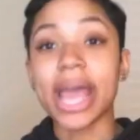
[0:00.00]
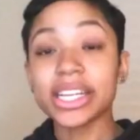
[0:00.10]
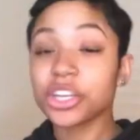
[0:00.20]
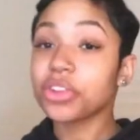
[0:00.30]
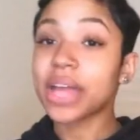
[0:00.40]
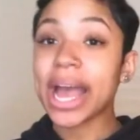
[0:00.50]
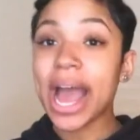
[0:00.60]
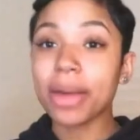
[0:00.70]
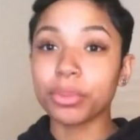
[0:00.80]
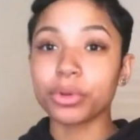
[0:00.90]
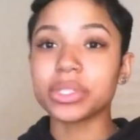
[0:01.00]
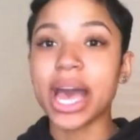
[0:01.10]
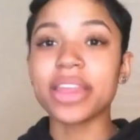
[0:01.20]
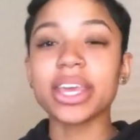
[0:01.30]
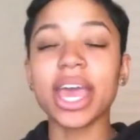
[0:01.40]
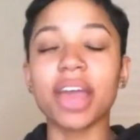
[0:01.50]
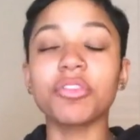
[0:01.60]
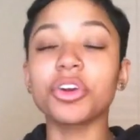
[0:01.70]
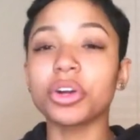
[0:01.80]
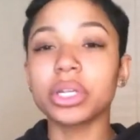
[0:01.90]
Next are thigh high boots. I think
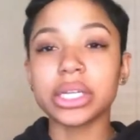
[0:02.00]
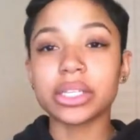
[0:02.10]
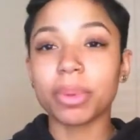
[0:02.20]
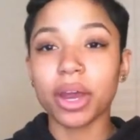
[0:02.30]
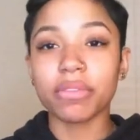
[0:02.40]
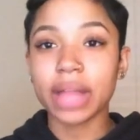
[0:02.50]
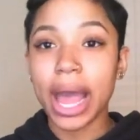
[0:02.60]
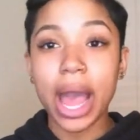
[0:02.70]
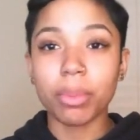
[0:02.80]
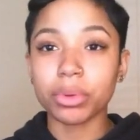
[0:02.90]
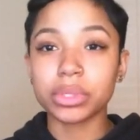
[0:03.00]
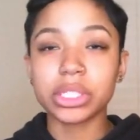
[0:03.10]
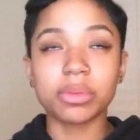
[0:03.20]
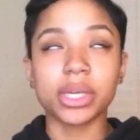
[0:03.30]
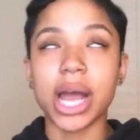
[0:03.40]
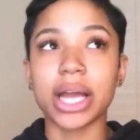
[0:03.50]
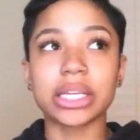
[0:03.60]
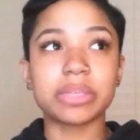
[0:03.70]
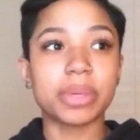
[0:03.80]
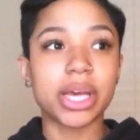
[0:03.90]
every girl needs a pair of thigh high boots, to be
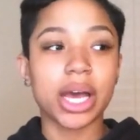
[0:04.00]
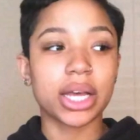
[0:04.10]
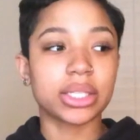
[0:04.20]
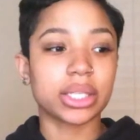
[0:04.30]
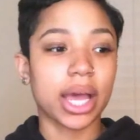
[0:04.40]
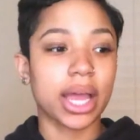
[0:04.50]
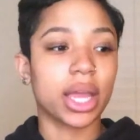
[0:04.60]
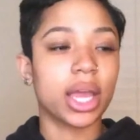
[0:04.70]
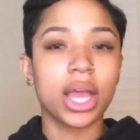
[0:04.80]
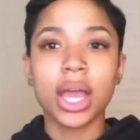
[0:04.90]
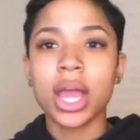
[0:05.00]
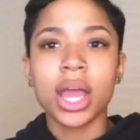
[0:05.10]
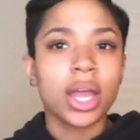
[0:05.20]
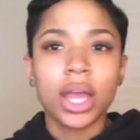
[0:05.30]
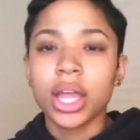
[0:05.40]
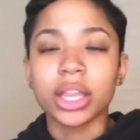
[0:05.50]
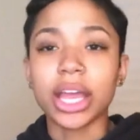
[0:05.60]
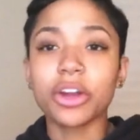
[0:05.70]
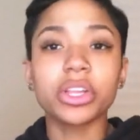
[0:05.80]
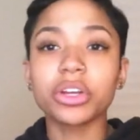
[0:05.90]
honest, because like
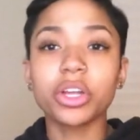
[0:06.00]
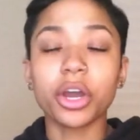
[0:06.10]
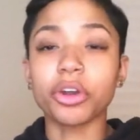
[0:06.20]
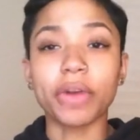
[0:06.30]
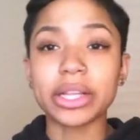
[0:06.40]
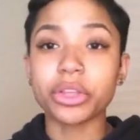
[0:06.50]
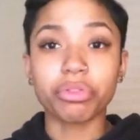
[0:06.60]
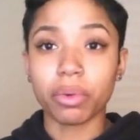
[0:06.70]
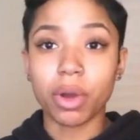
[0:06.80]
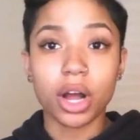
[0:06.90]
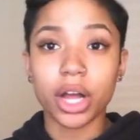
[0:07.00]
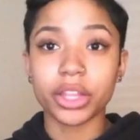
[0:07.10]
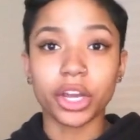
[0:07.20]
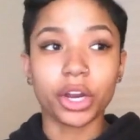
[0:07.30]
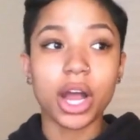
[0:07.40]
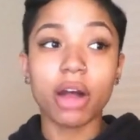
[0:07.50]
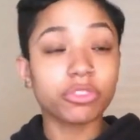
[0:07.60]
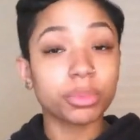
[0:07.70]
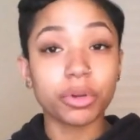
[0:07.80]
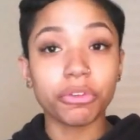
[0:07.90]
they literally are great to throw on. They're
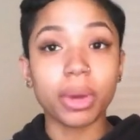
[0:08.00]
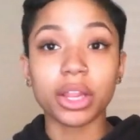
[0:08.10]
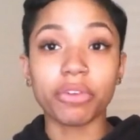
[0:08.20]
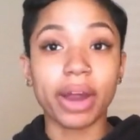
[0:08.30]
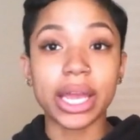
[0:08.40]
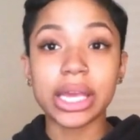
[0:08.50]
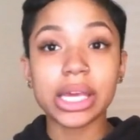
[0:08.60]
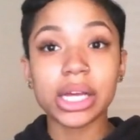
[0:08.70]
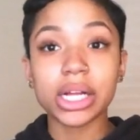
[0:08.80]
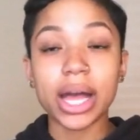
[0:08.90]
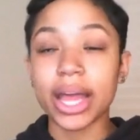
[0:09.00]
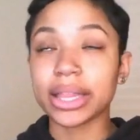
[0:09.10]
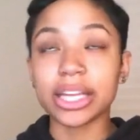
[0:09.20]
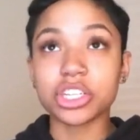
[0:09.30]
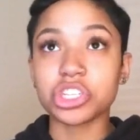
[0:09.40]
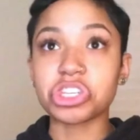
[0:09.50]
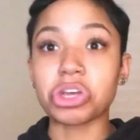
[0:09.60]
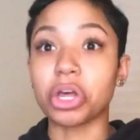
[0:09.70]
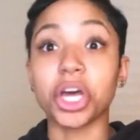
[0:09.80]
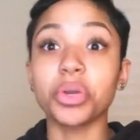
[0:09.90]
comfortable if you get the right heel and they just
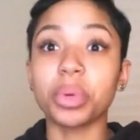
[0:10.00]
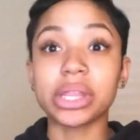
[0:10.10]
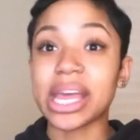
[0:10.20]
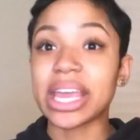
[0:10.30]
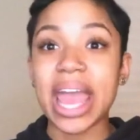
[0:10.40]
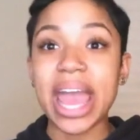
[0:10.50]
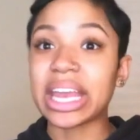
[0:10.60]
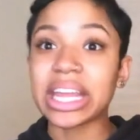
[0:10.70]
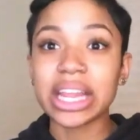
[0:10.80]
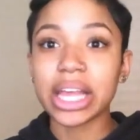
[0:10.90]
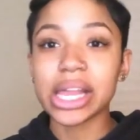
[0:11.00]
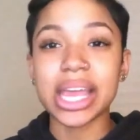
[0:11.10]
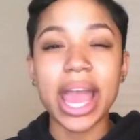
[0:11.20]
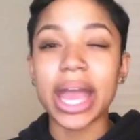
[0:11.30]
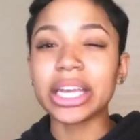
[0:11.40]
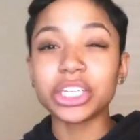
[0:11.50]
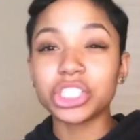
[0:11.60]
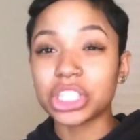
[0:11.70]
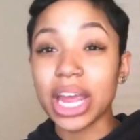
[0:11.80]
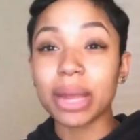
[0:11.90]
look good with like anything, like any
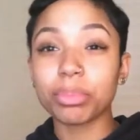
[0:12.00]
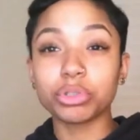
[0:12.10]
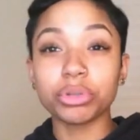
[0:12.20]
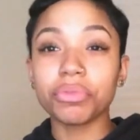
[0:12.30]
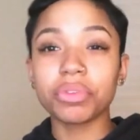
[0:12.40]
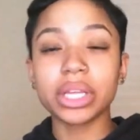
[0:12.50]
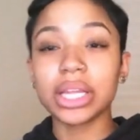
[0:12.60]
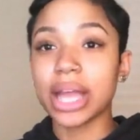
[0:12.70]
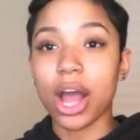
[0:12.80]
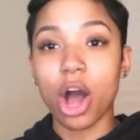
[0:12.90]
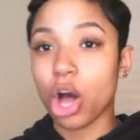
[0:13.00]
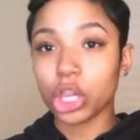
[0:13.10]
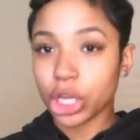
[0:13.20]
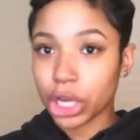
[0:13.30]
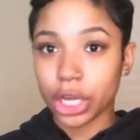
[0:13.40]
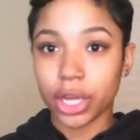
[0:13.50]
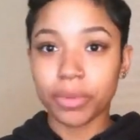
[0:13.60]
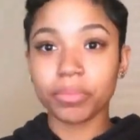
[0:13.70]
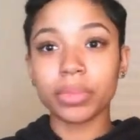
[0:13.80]
shape, truthfully, they all look good.